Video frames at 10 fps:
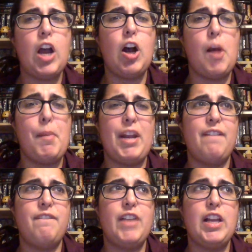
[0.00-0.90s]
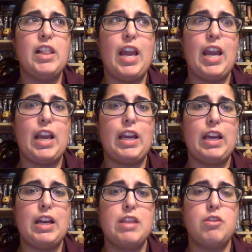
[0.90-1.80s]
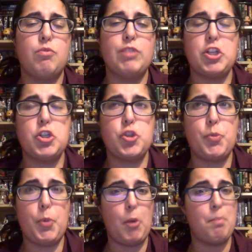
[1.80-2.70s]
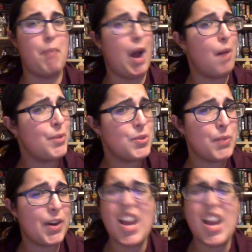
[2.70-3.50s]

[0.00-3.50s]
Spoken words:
And I felt like the relationship with her mom was weird.